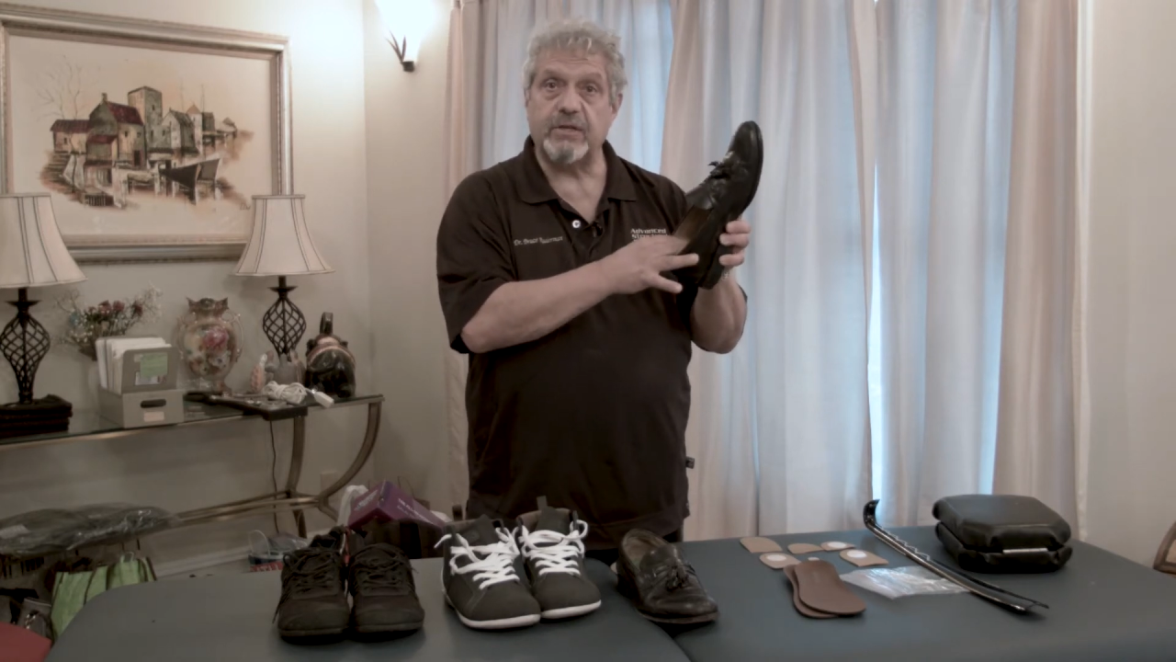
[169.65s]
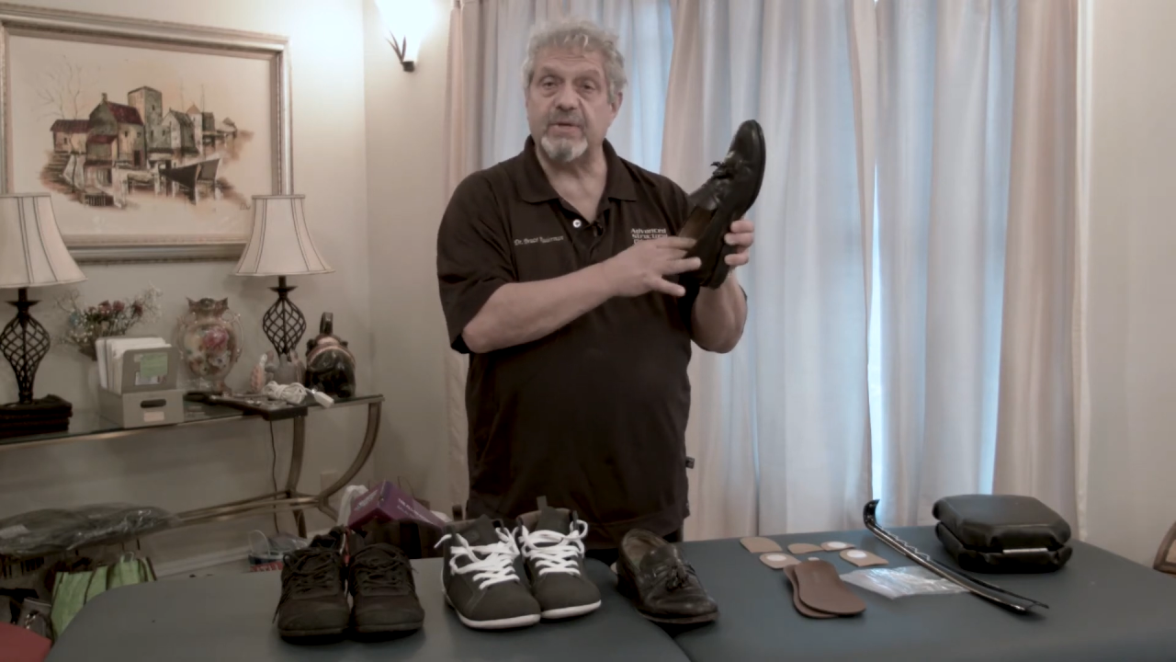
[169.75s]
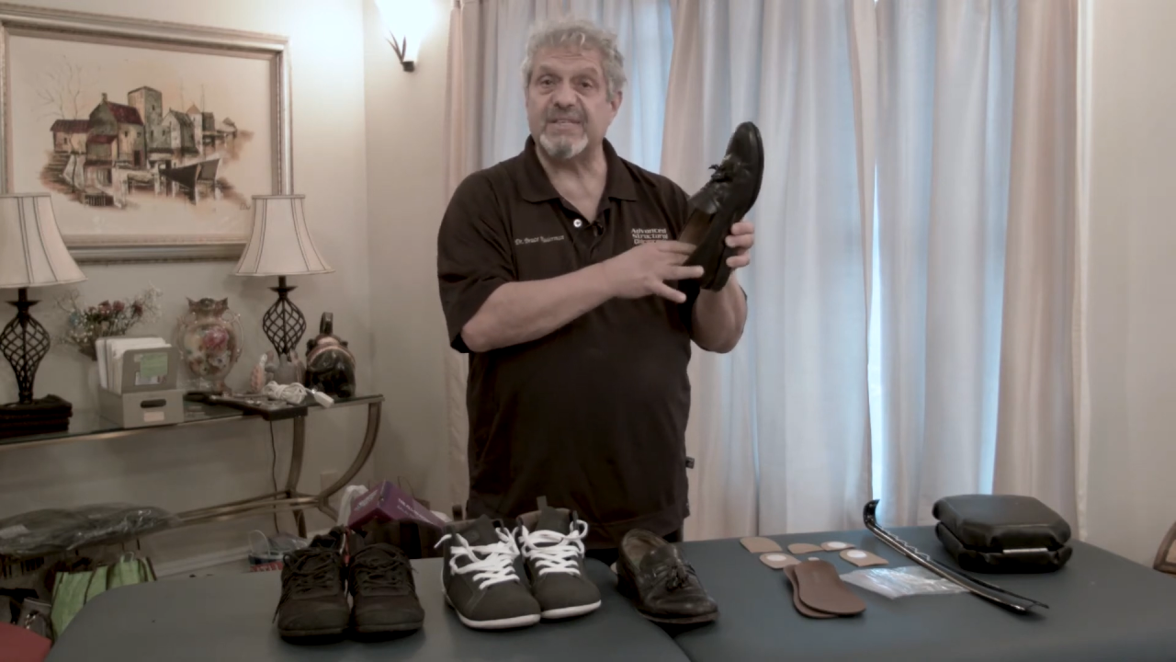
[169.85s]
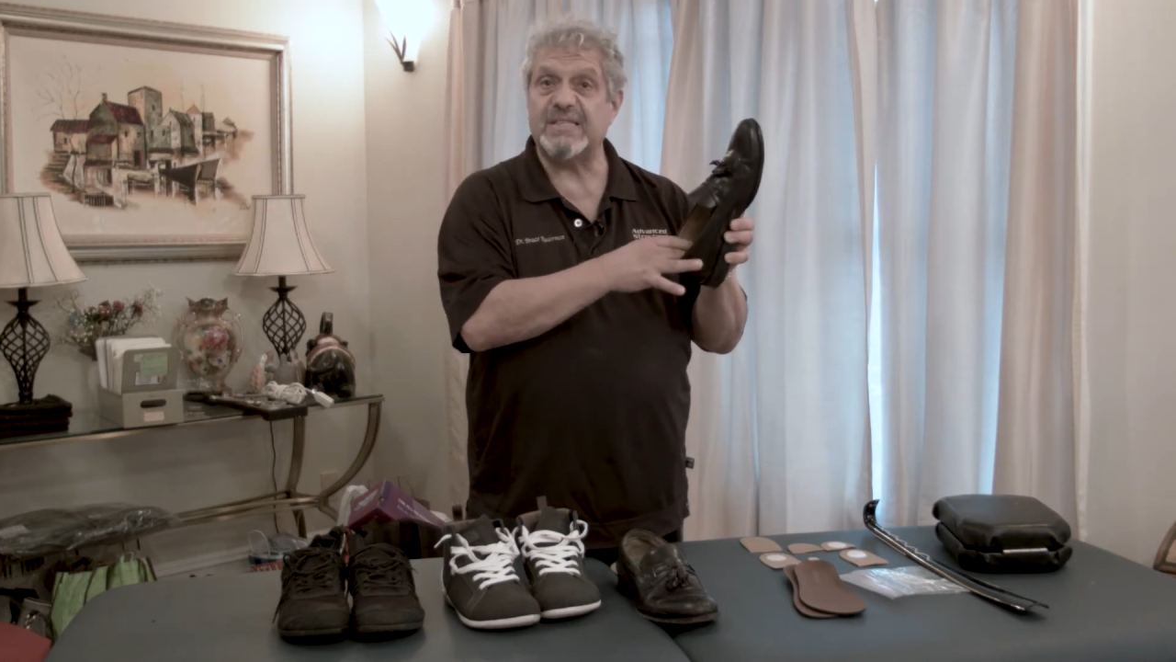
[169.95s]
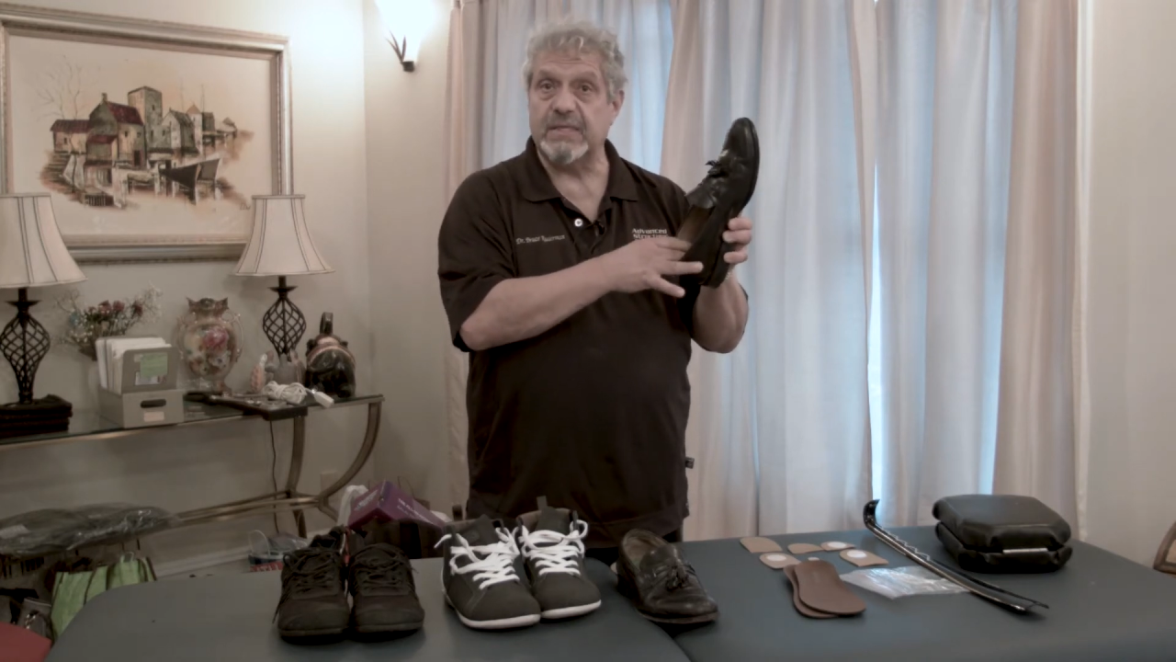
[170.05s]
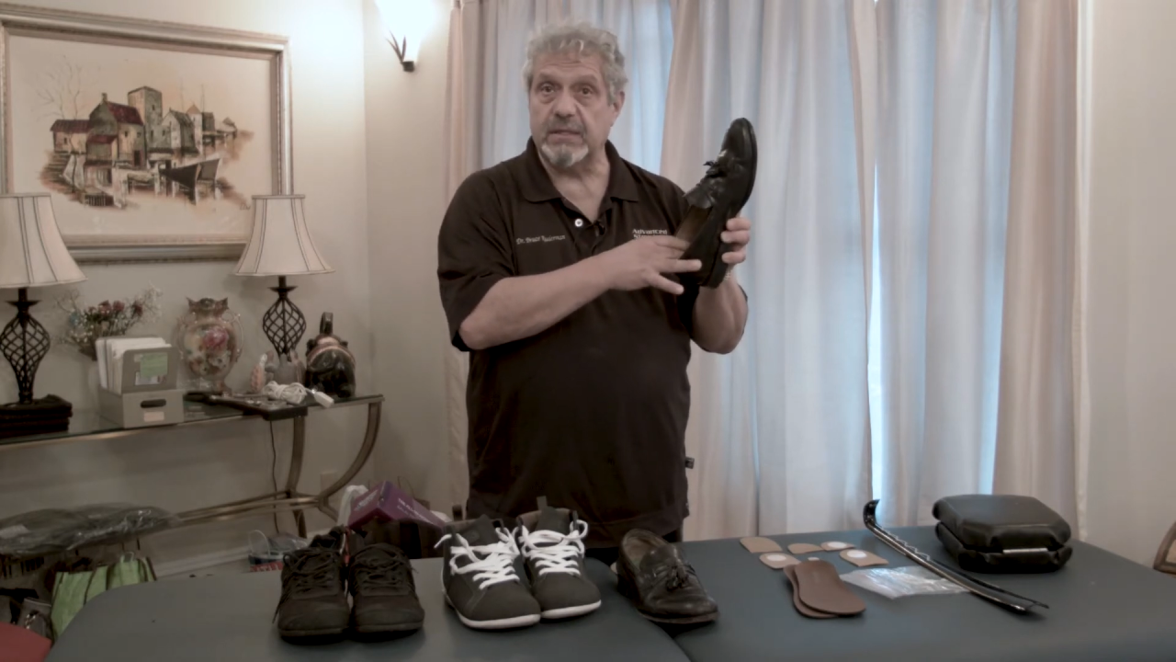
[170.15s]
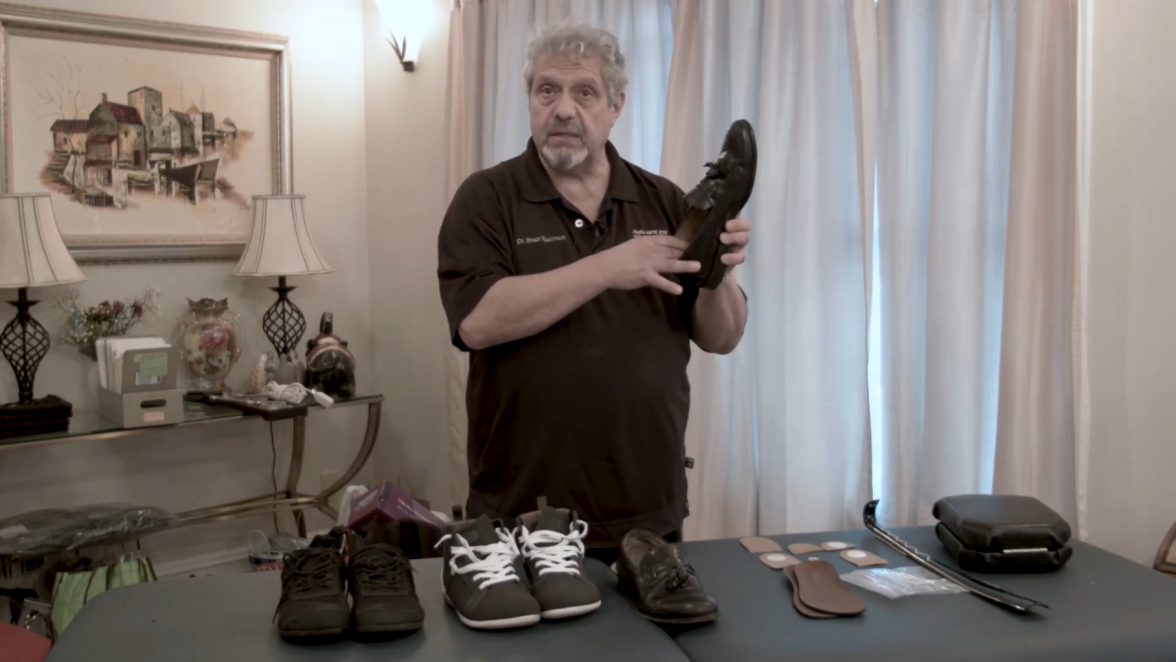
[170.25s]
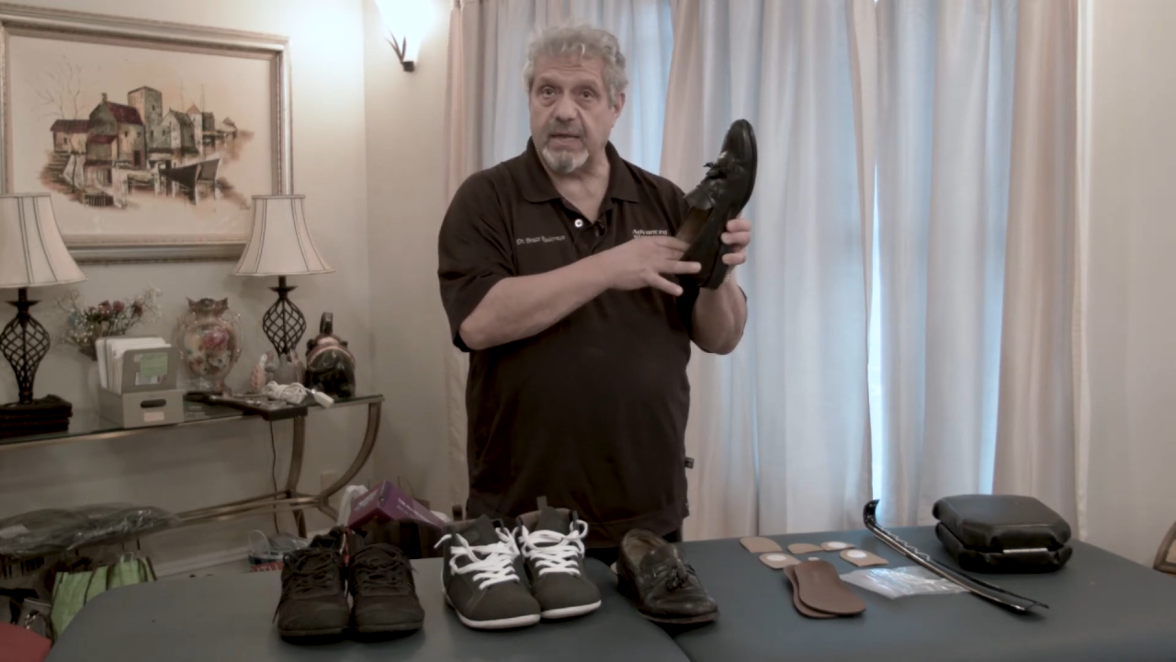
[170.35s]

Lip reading: there is still